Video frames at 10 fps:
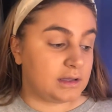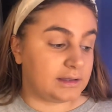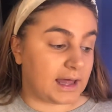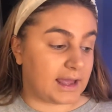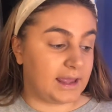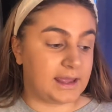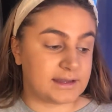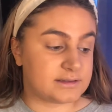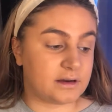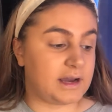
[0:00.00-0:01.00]
Like,
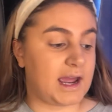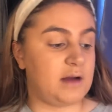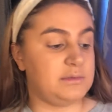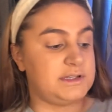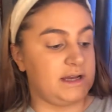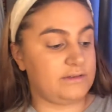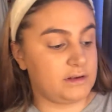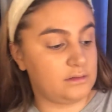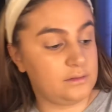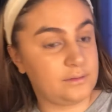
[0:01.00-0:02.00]
it's not night out material.